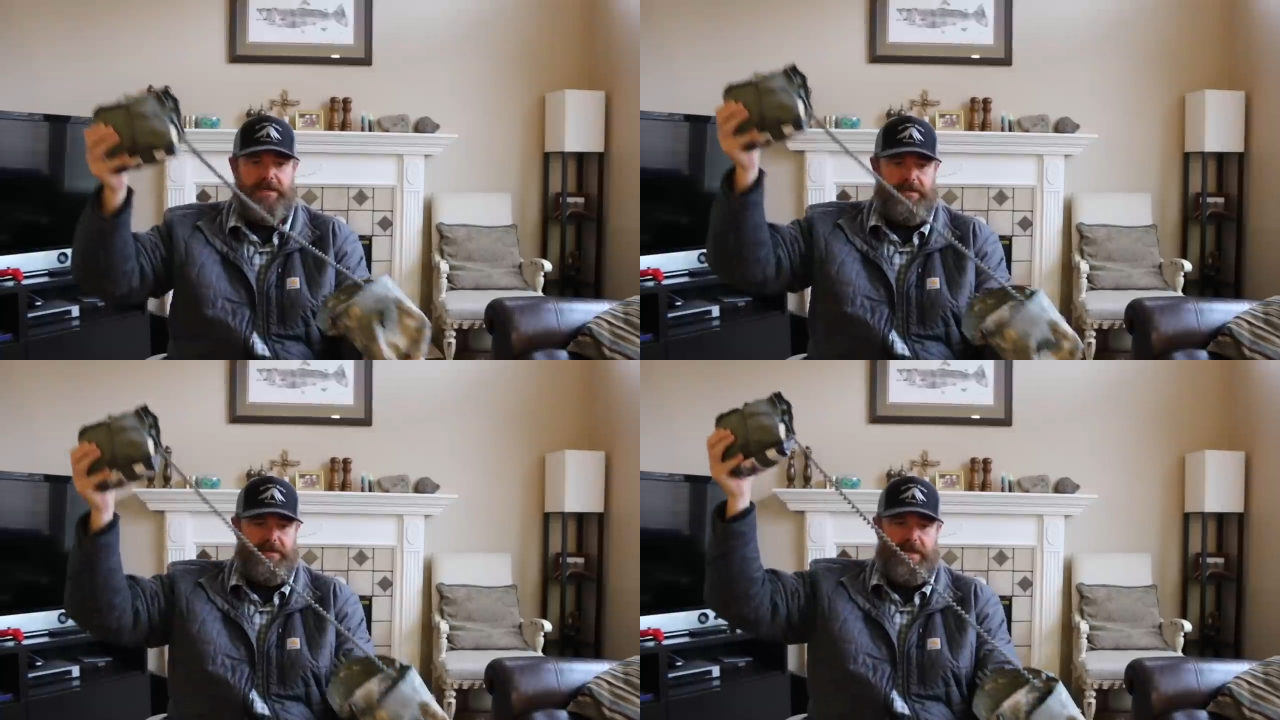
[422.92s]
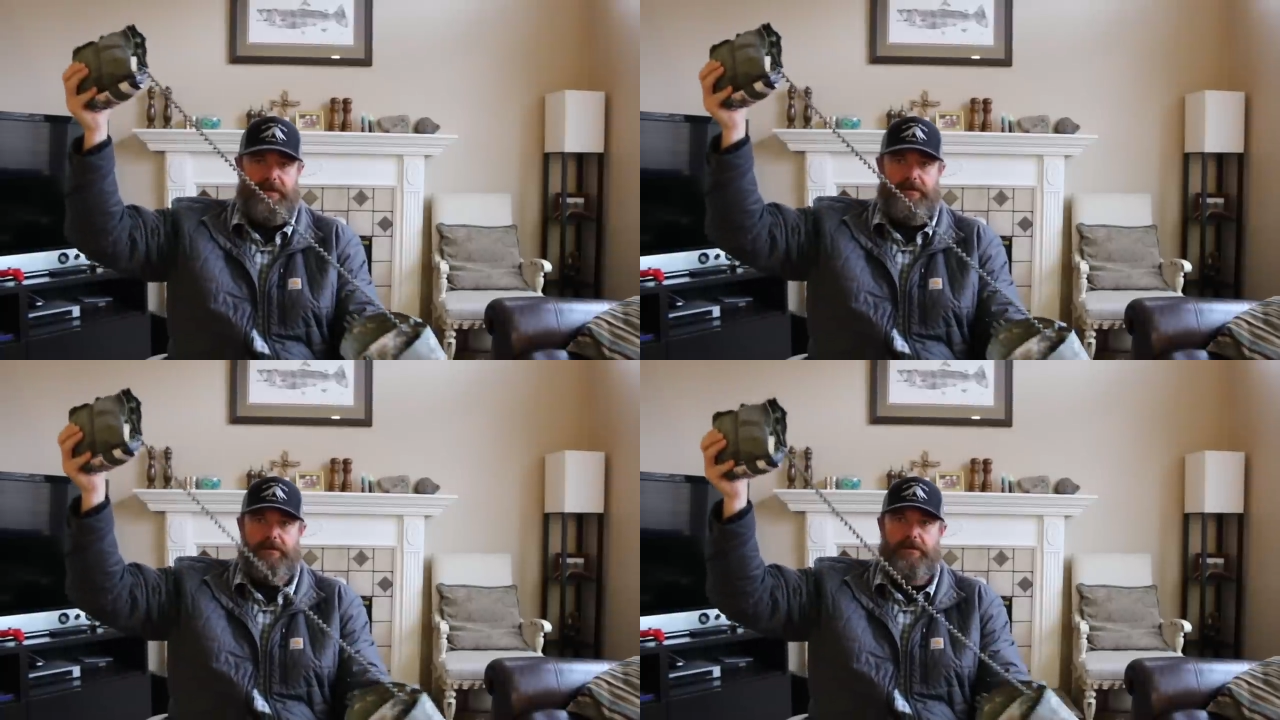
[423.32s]
it's got a
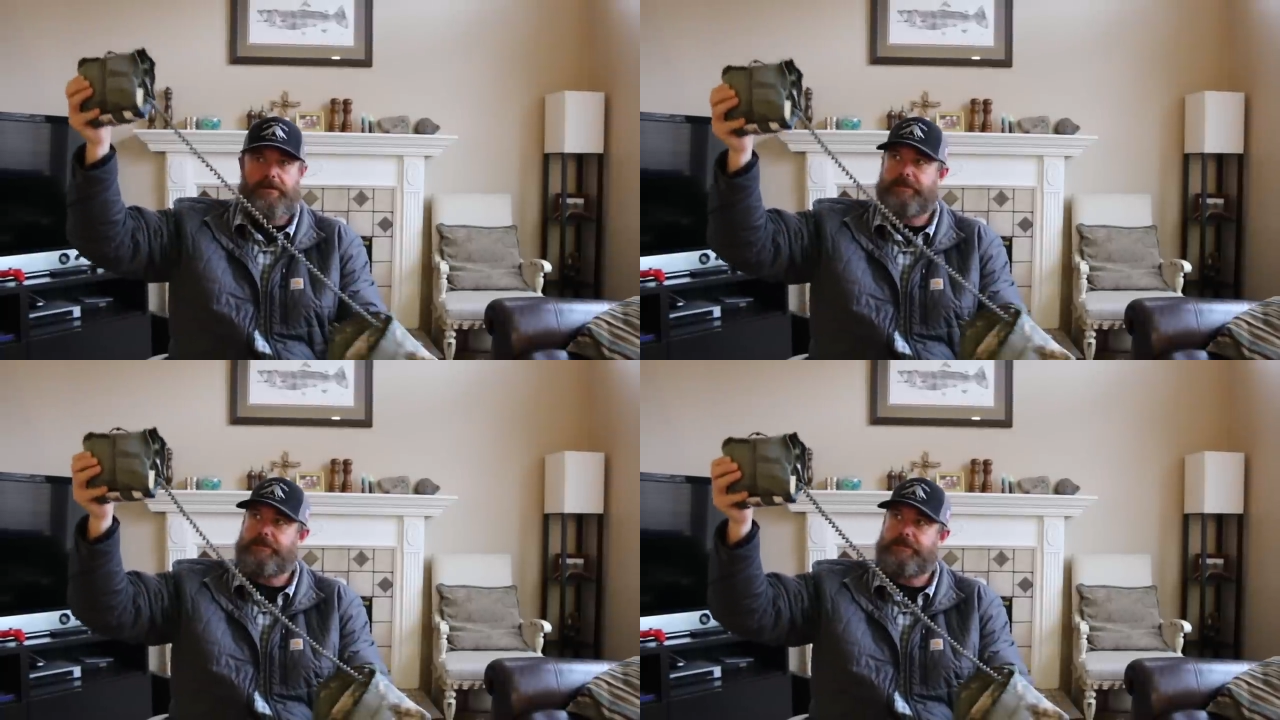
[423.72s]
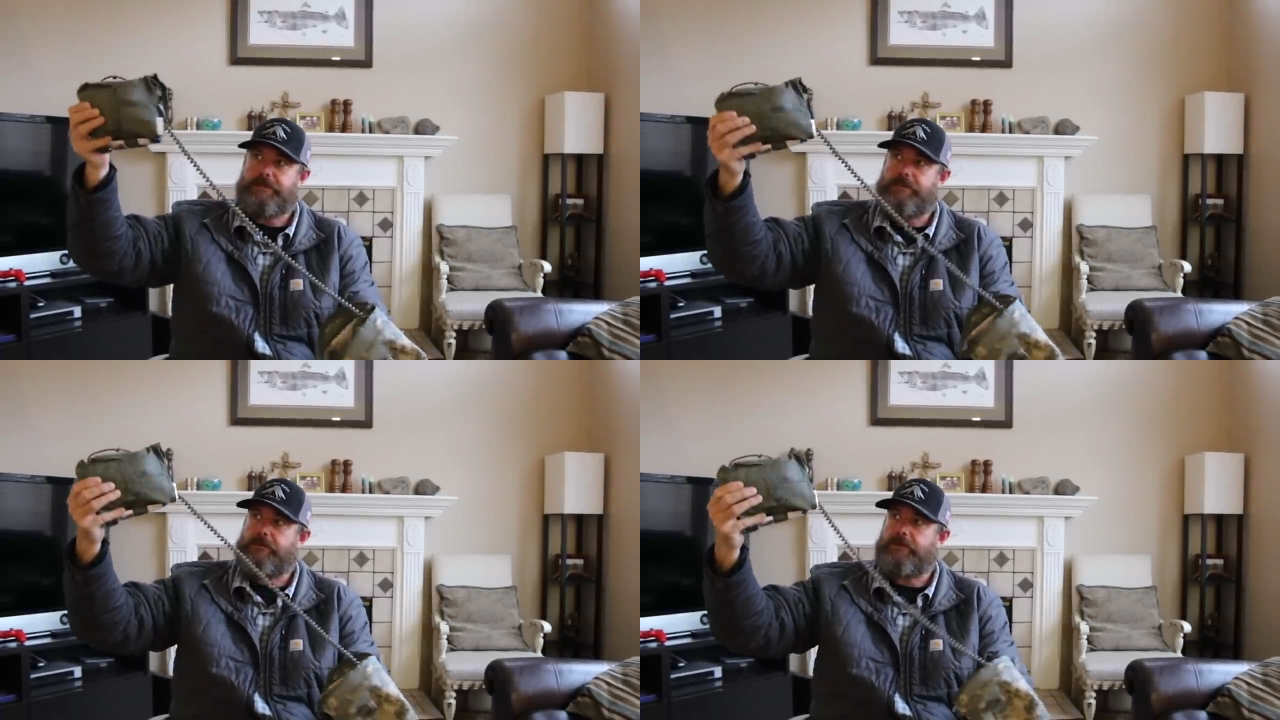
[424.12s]
lanyard,
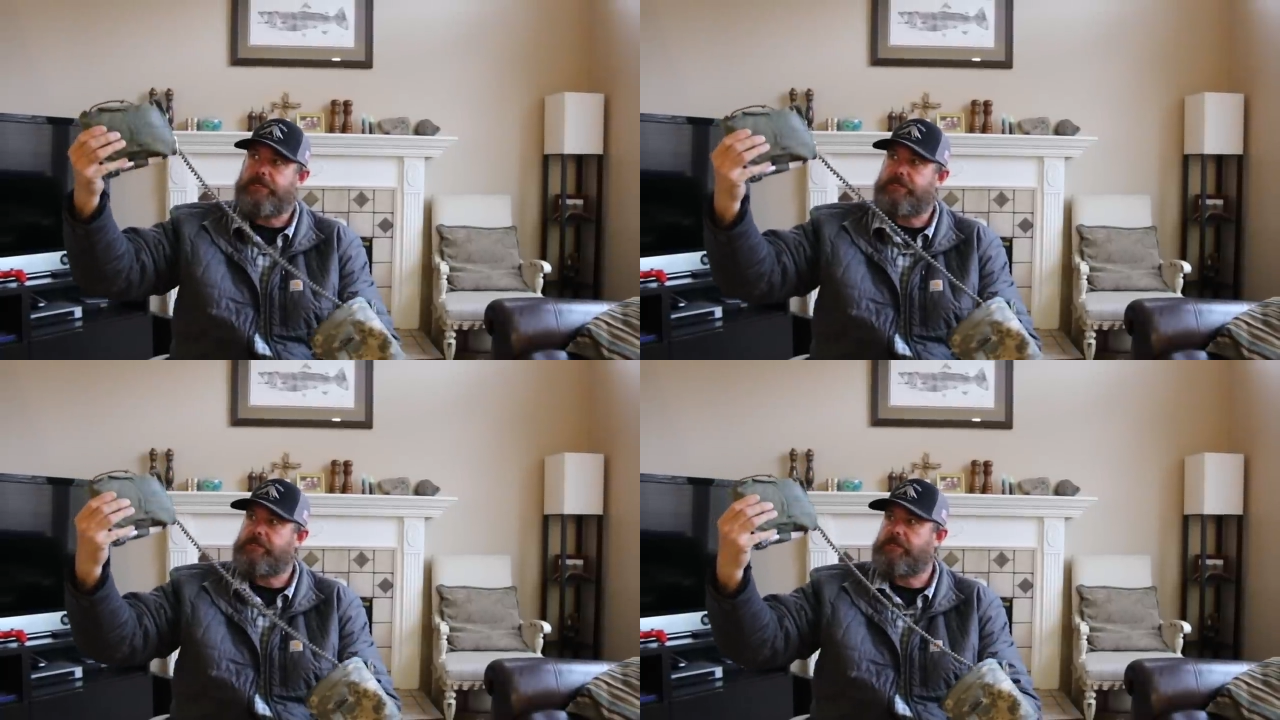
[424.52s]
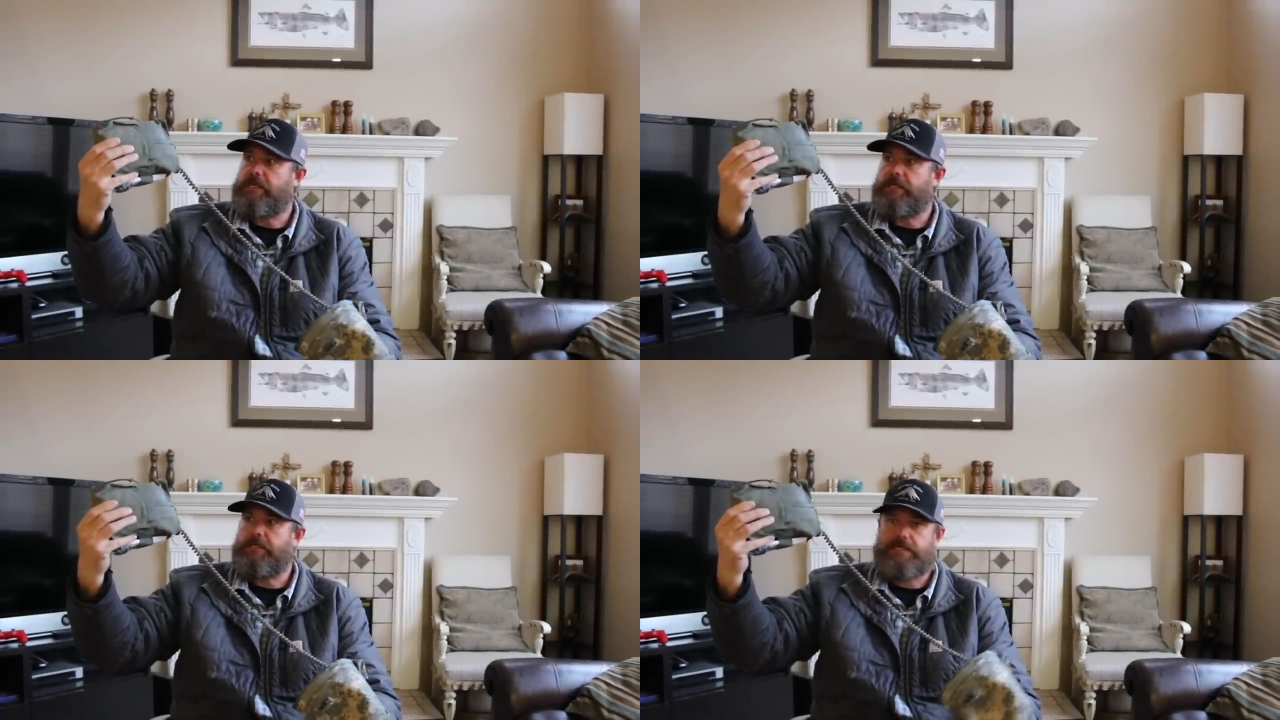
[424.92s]
so it
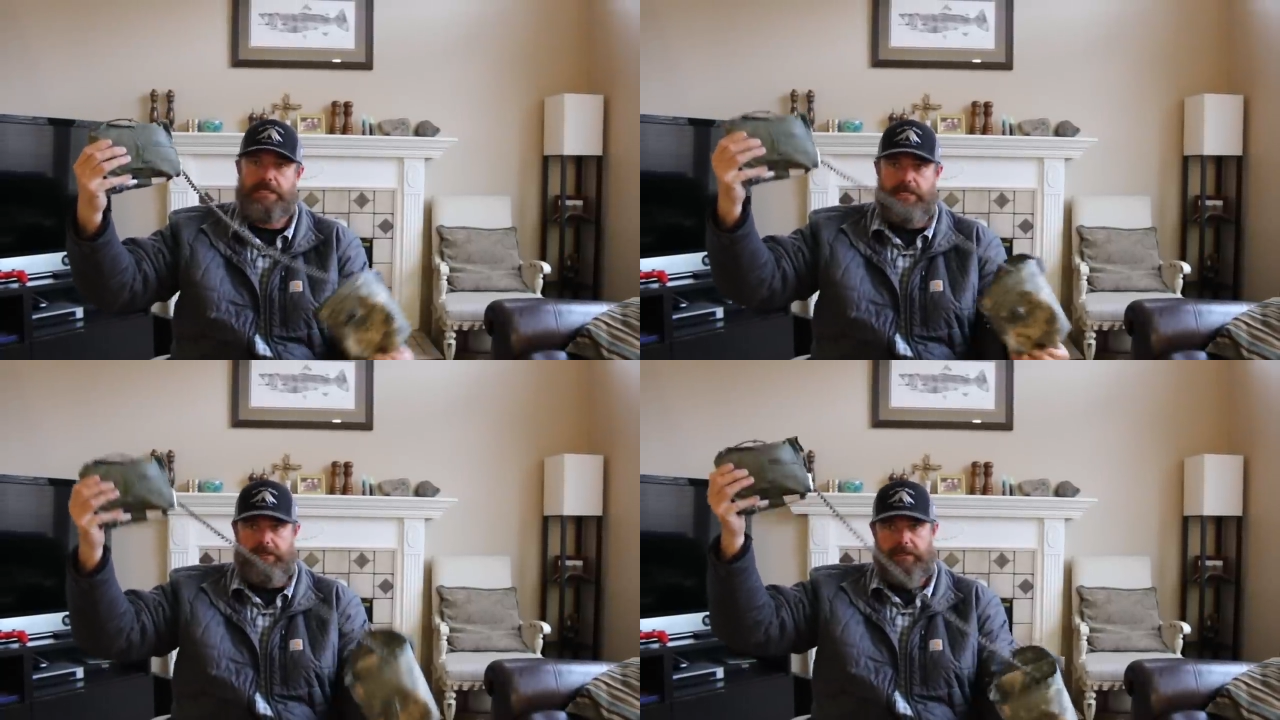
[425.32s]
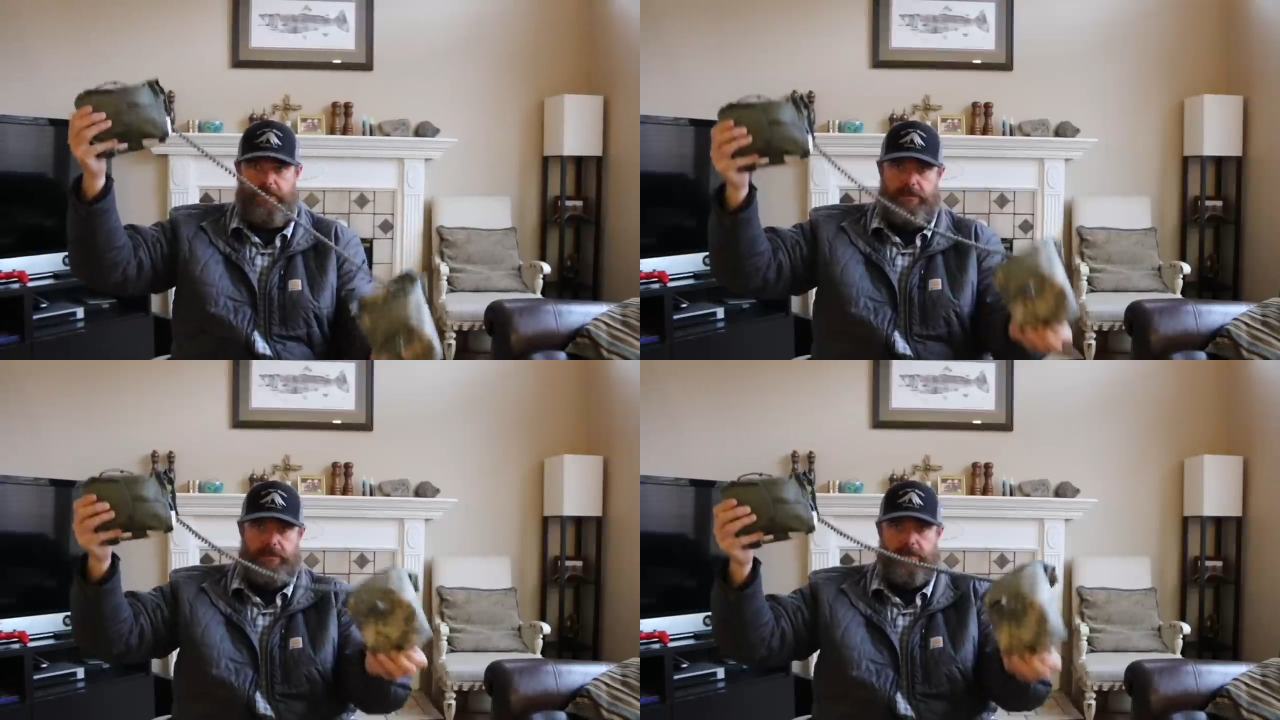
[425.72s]
stays
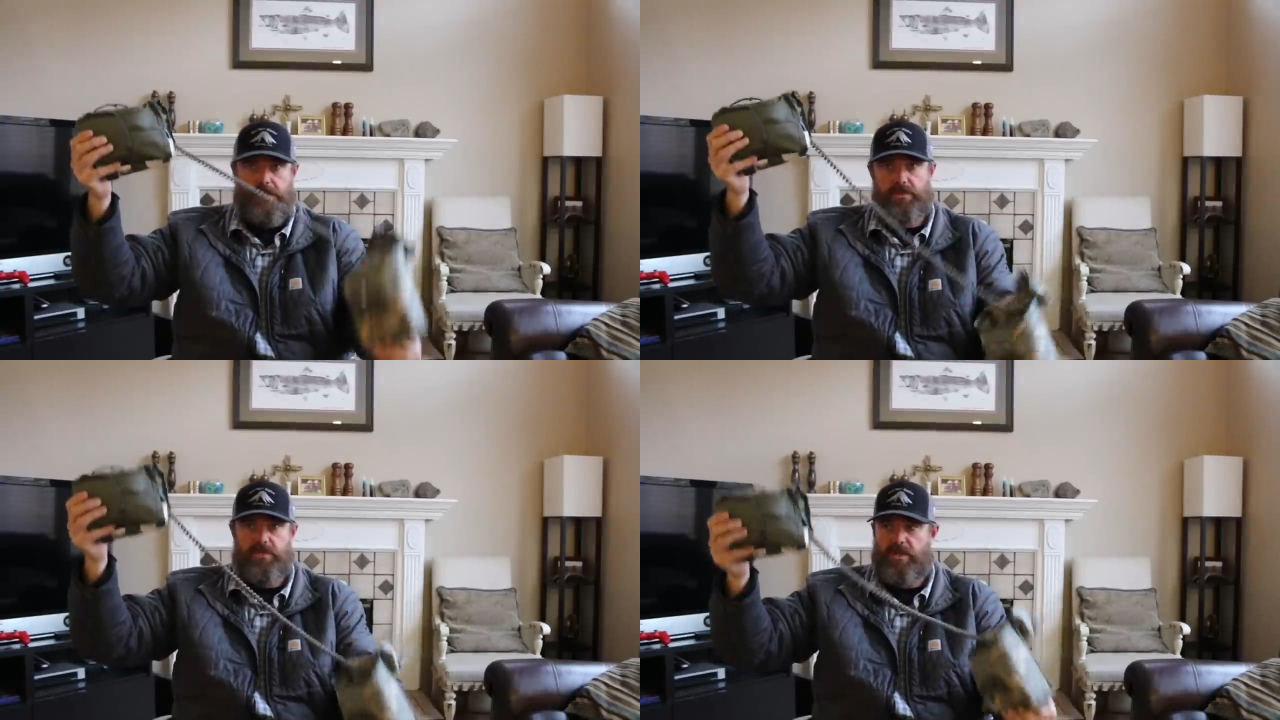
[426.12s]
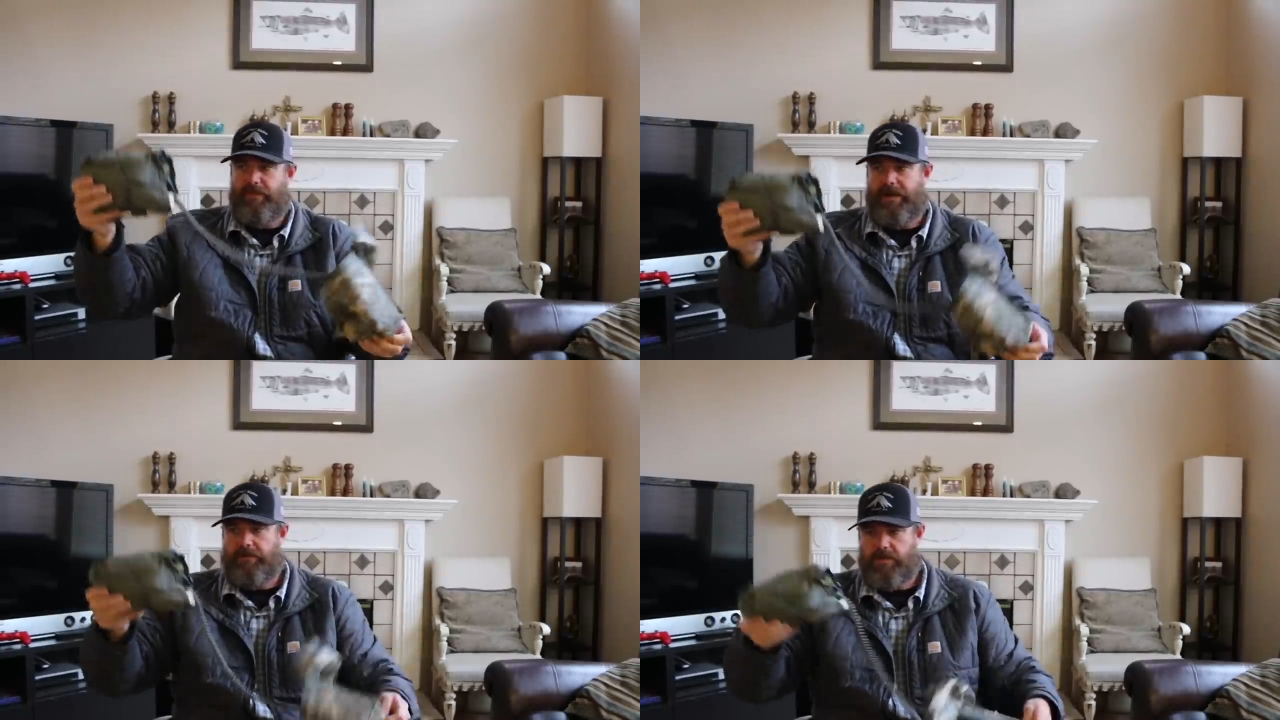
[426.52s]
close to the
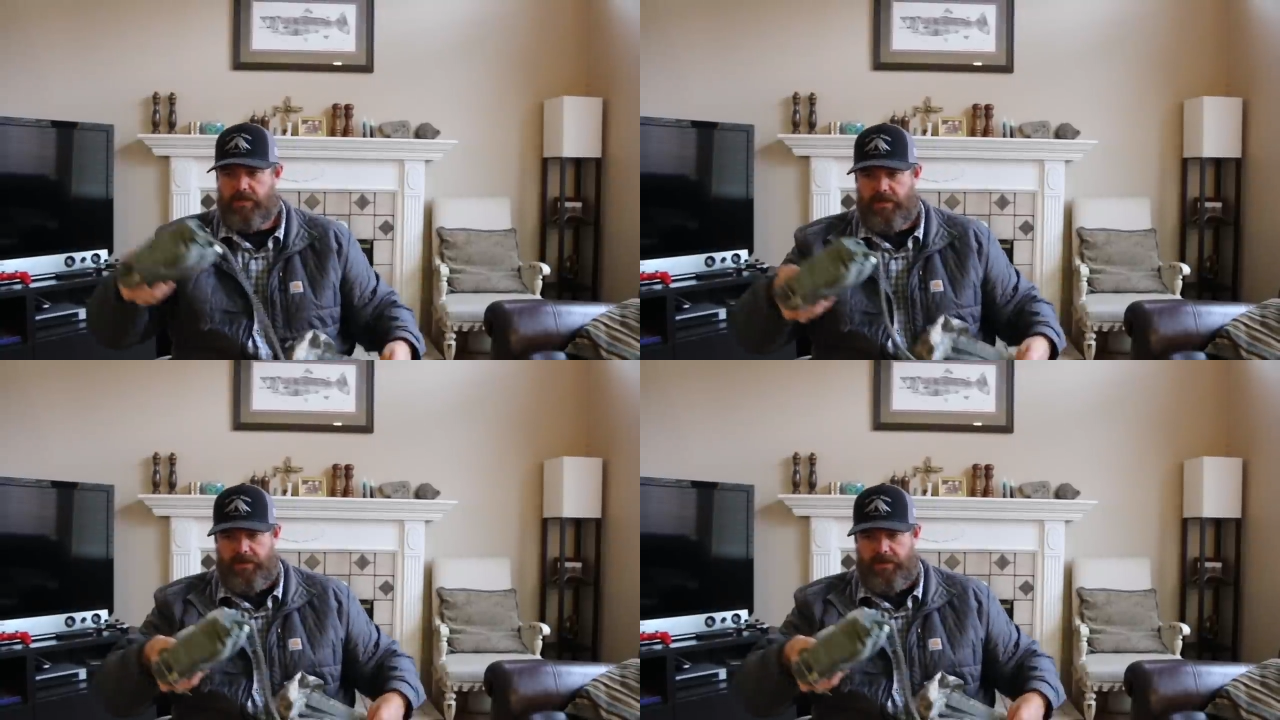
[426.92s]
pouch.